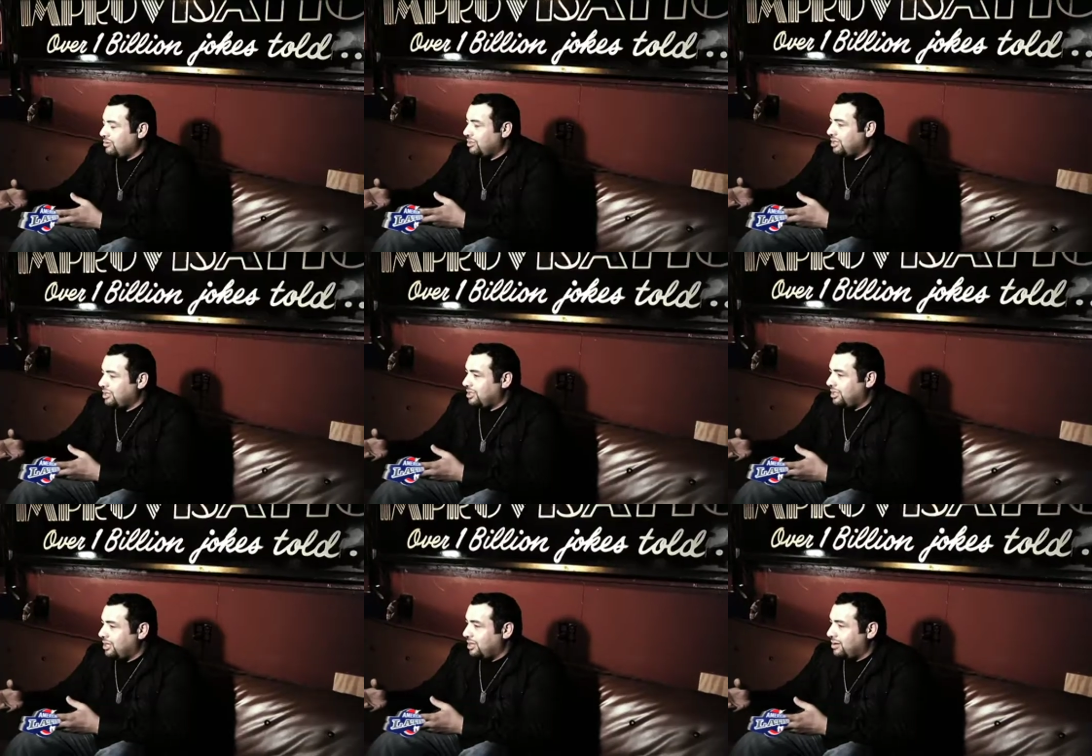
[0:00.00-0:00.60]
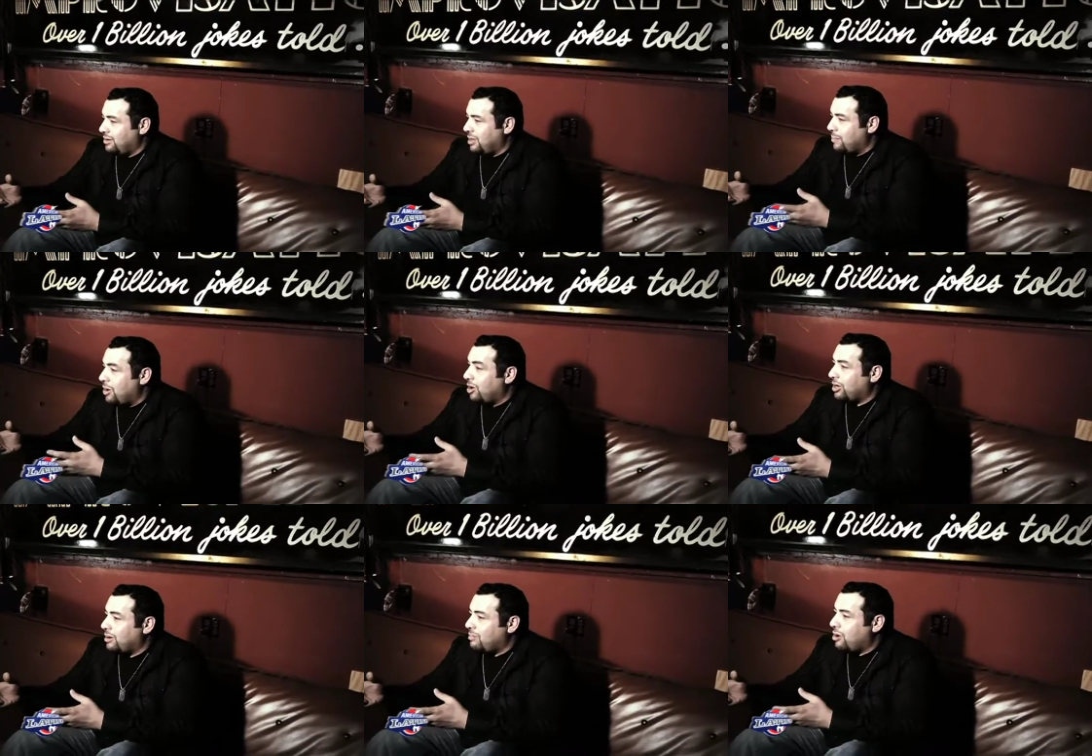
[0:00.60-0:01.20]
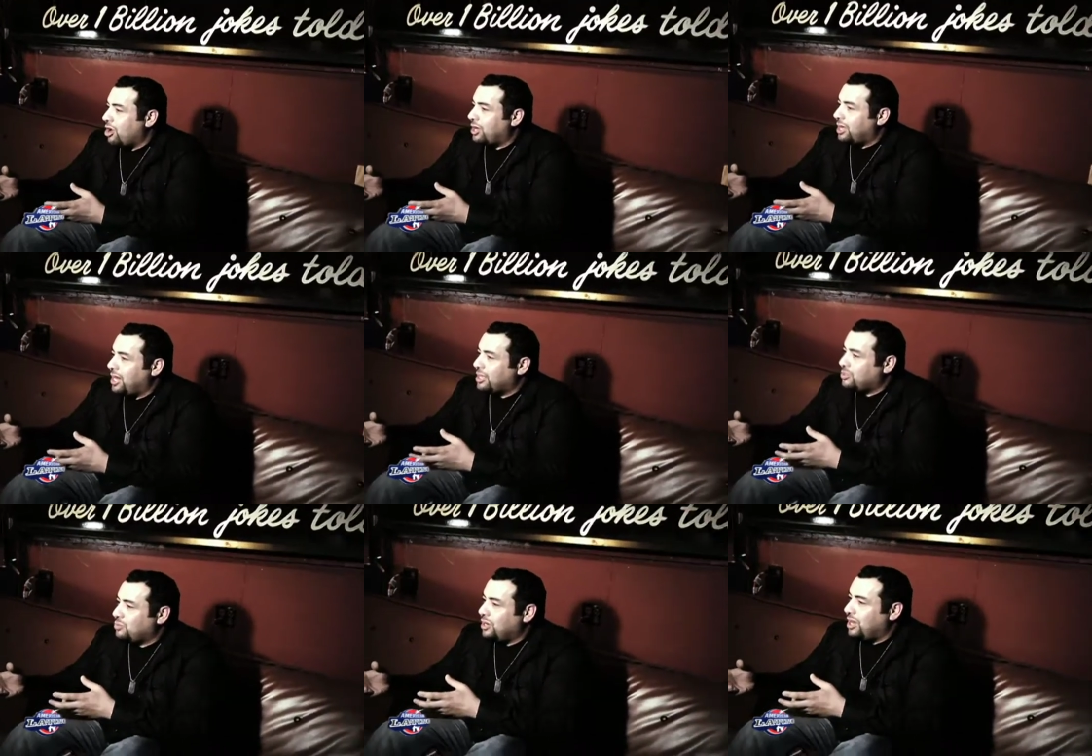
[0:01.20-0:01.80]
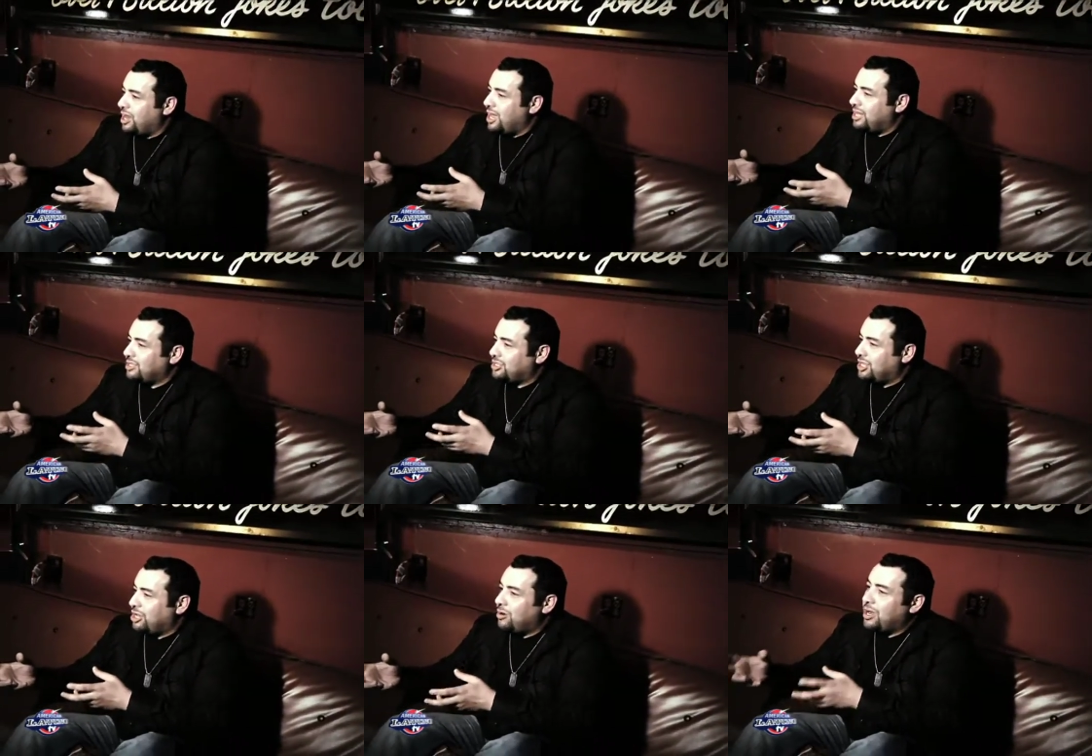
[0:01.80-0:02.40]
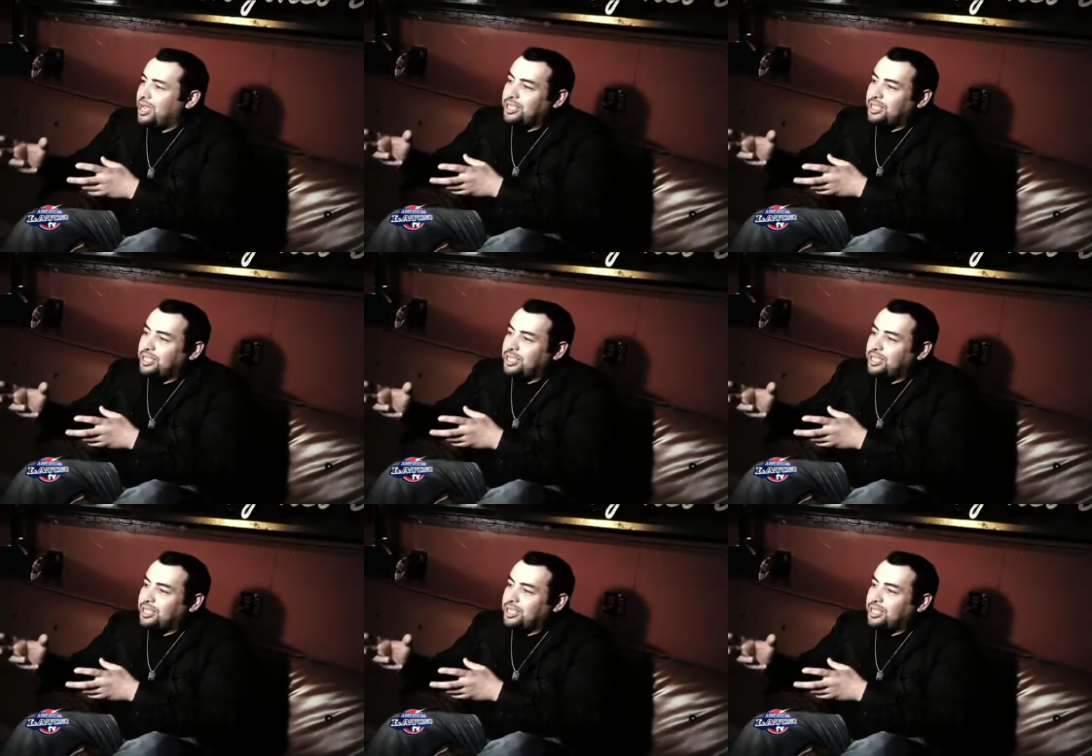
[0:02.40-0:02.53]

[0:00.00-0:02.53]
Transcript: don't think the uh, American market has realized there